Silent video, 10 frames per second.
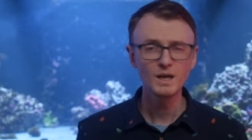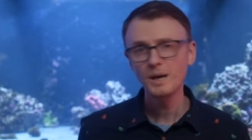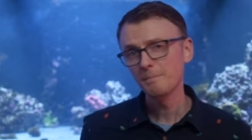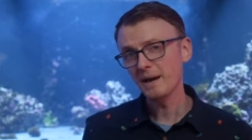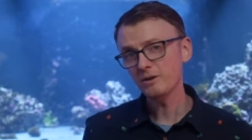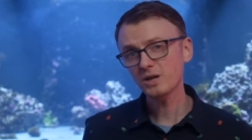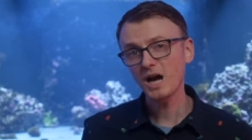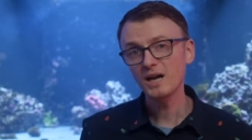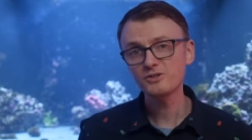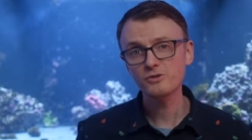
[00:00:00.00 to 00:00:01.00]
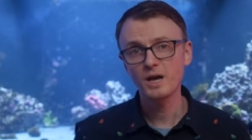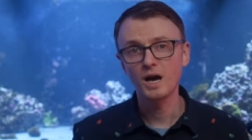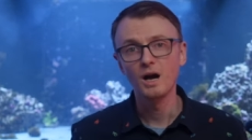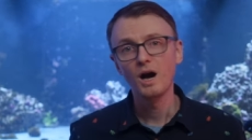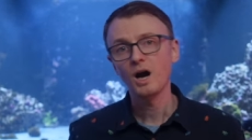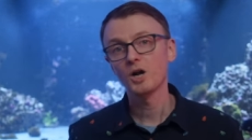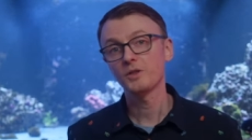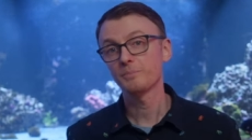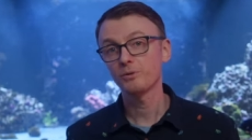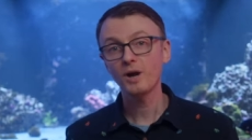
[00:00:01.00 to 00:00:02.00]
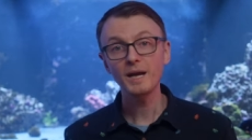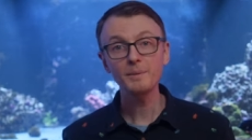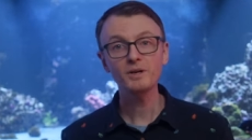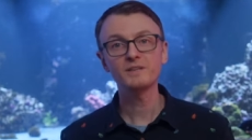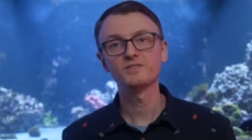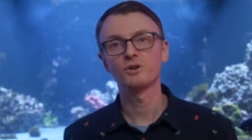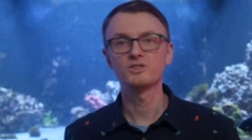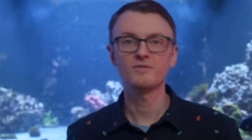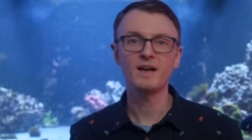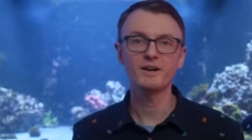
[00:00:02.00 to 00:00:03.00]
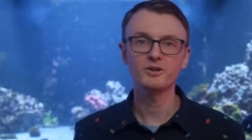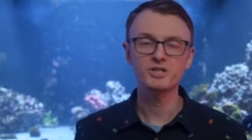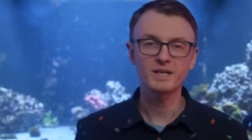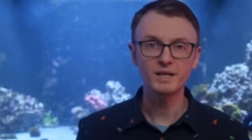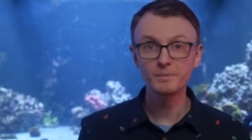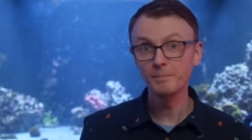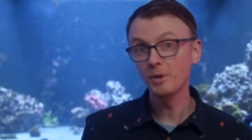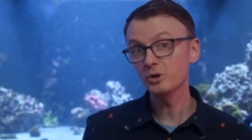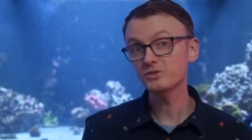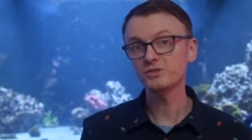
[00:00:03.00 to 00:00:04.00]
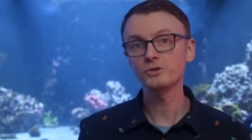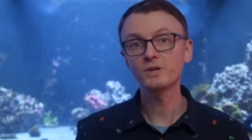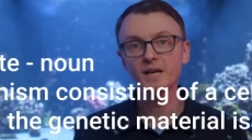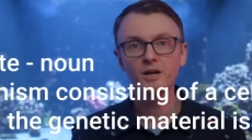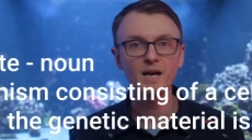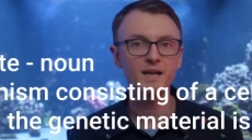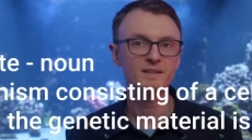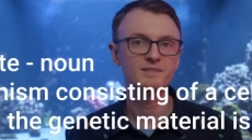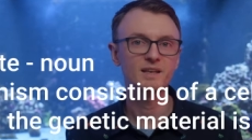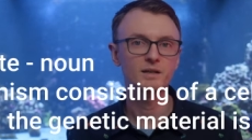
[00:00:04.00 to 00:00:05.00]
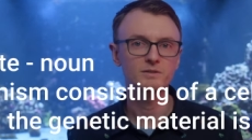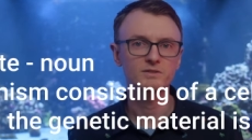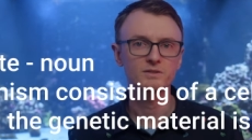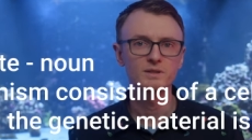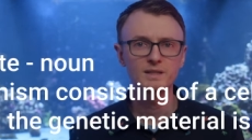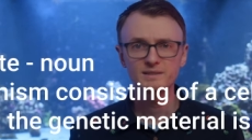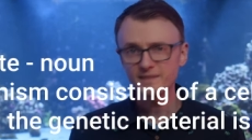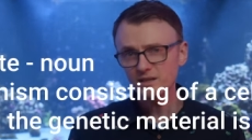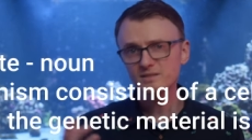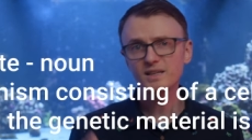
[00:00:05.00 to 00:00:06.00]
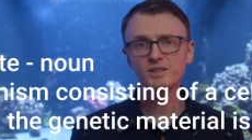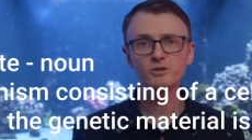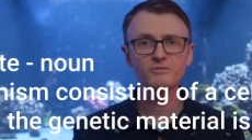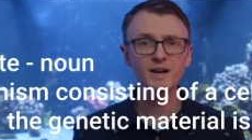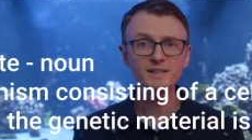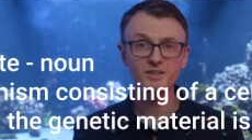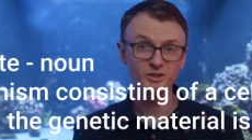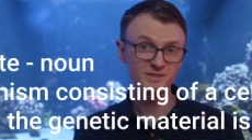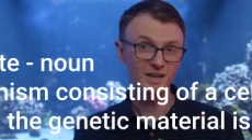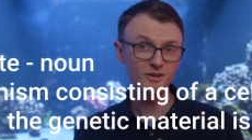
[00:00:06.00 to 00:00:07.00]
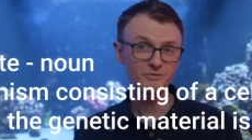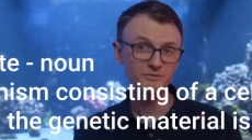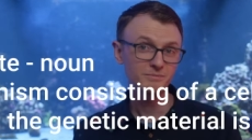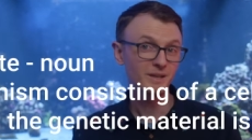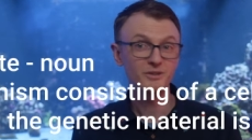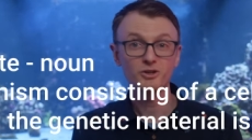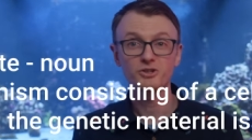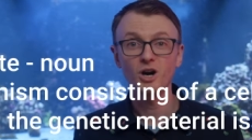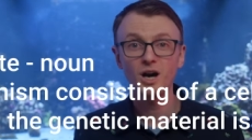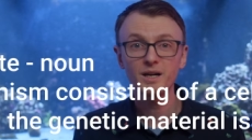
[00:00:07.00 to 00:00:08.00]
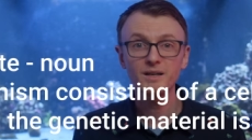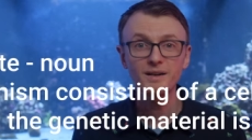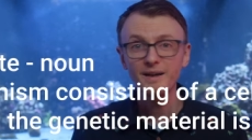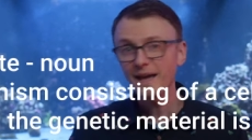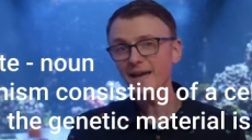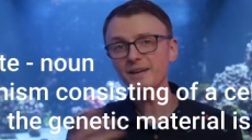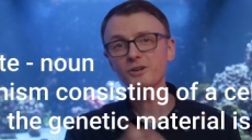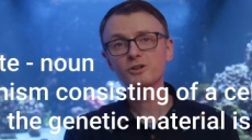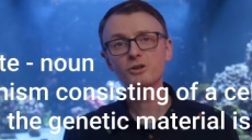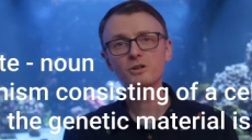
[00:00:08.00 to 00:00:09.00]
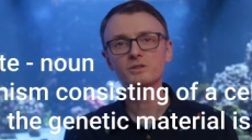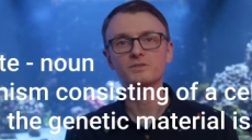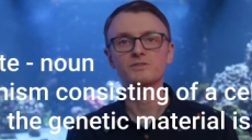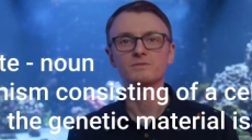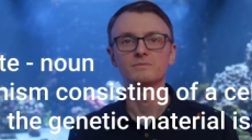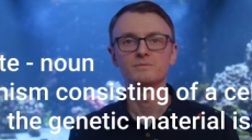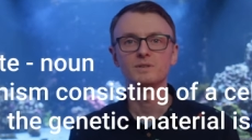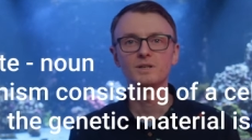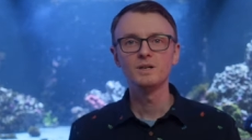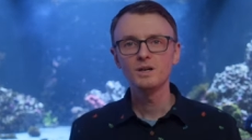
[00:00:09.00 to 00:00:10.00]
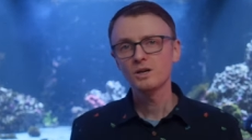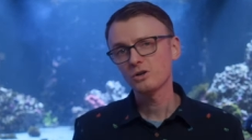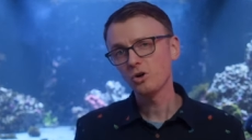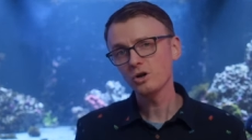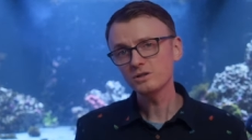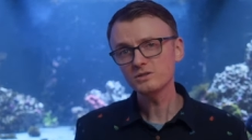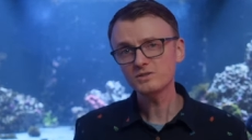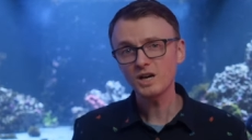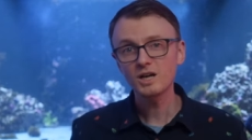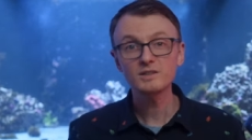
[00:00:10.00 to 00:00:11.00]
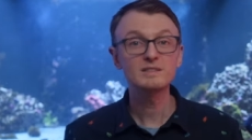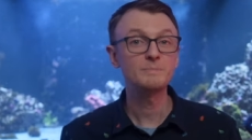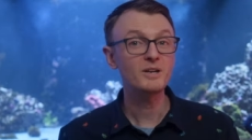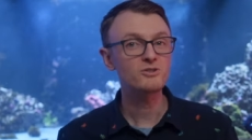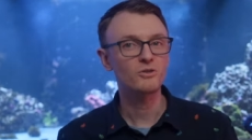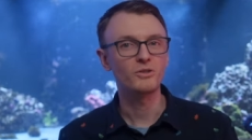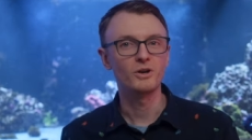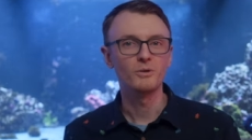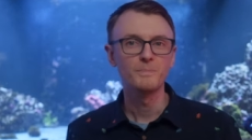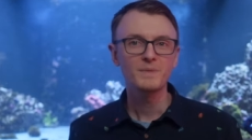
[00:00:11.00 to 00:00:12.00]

Mitochondria are the primary source of energy in most eukaryotic cells, cells like you'd find in yourself, in your dog, and in your corals. Corals are special, though.